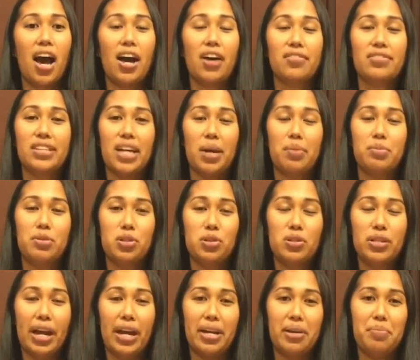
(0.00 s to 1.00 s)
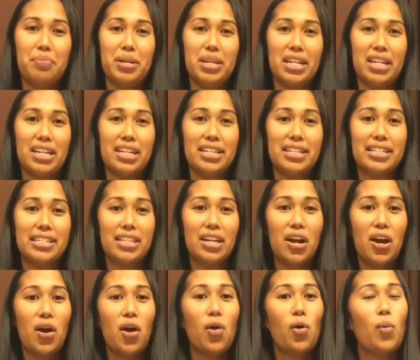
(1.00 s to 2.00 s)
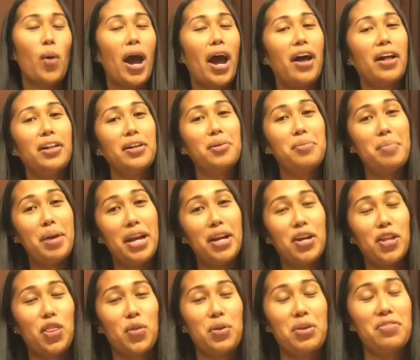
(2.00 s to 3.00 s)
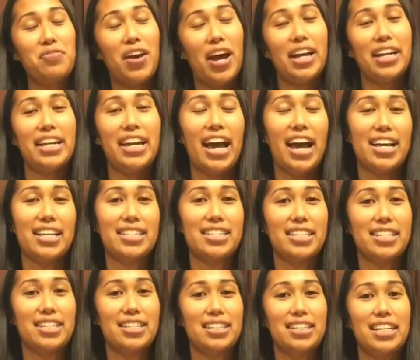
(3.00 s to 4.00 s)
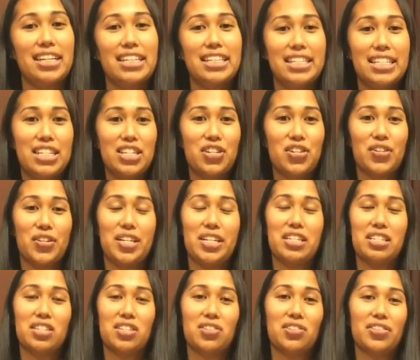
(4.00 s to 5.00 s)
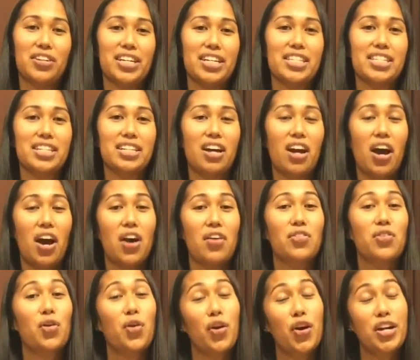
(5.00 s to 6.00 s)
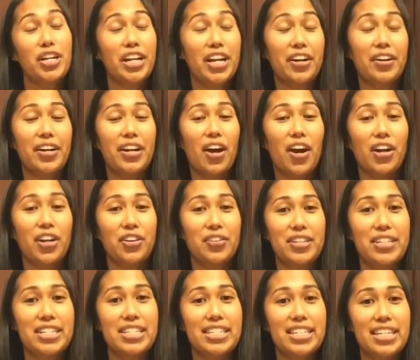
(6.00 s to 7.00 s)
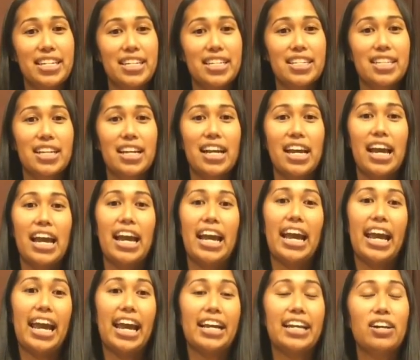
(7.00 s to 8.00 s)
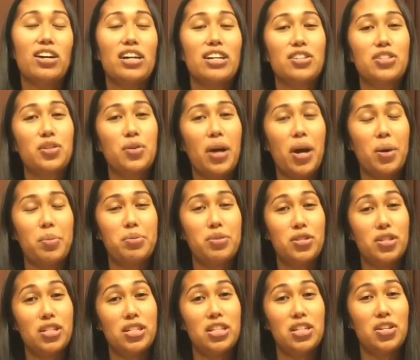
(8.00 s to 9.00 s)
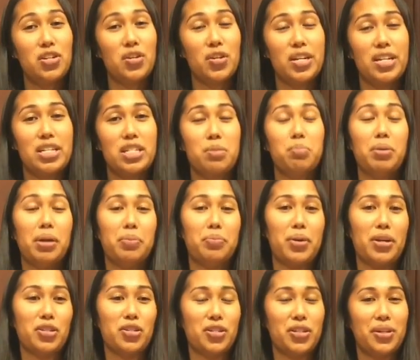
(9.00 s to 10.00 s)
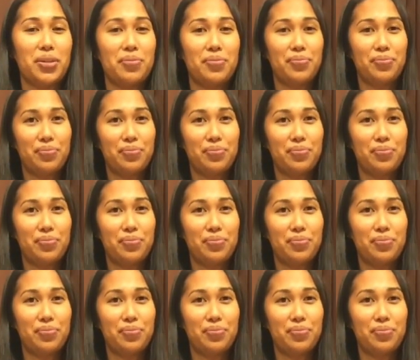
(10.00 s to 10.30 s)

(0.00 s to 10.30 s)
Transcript: of type 2 diabetes, while omega-3 fatty acids decrease the risk of coronary artery disease, and it also helps to decrease blood pressure.